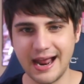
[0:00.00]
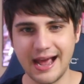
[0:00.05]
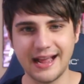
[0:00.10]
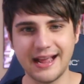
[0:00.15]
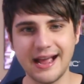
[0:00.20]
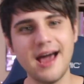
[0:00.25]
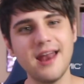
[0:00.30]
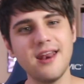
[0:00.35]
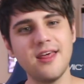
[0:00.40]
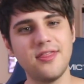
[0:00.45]
I
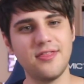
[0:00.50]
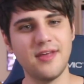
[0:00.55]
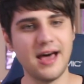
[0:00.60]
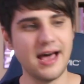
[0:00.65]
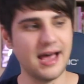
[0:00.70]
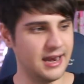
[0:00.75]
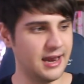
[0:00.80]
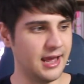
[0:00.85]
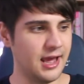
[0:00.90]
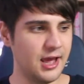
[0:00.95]
kind of
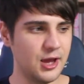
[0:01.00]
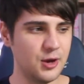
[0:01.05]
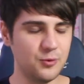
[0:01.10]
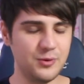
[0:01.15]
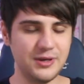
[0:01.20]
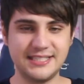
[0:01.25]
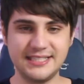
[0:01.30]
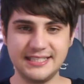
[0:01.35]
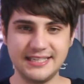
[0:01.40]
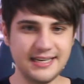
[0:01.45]
thought
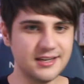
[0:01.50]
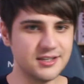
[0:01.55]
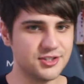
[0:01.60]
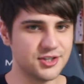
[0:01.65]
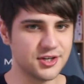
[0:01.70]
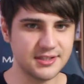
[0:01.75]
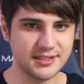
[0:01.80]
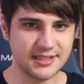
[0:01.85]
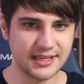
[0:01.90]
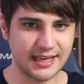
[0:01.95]
we'd see a
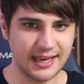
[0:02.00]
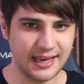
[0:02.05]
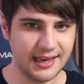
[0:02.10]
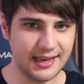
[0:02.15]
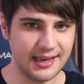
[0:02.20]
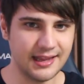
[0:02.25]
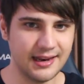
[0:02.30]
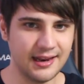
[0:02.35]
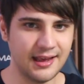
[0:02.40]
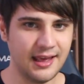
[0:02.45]
Erza
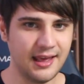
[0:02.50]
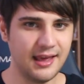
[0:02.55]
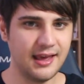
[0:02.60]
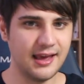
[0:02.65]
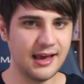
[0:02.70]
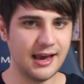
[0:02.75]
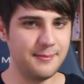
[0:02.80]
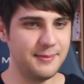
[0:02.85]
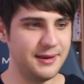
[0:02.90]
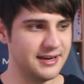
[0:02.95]
kid,
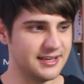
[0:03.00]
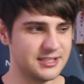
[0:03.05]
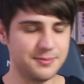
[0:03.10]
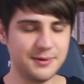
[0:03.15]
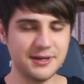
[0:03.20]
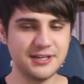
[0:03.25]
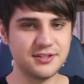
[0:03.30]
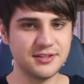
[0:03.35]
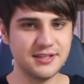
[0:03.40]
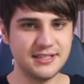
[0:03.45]
I mean,
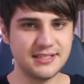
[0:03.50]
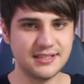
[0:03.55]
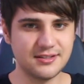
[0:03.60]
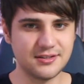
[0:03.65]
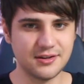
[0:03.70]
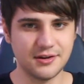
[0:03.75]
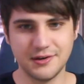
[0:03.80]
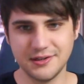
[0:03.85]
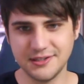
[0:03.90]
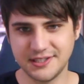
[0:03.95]
especially since
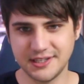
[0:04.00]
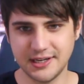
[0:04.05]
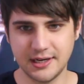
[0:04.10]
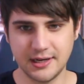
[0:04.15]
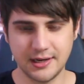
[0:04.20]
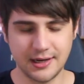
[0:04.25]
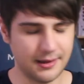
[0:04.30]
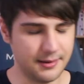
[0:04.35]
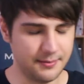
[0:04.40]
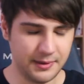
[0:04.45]

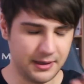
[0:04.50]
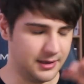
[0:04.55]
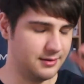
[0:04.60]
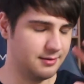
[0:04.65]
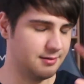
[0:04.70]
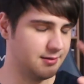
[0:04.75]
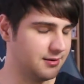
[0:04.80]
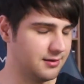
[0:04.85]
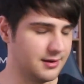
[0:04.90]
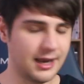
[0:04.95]
Erza, I mean,
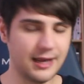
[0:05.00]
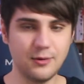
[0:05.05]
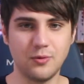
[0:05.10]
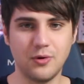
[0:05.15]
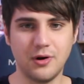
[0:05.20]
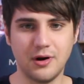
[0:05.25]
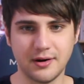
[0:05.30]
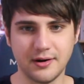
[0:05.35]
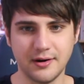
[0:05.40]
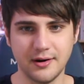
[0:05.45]

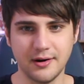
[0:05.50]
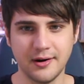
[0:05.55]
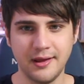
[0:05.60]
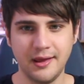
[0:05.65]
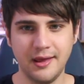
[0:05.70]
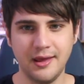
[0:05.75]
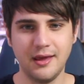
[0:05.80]
Nightwalker,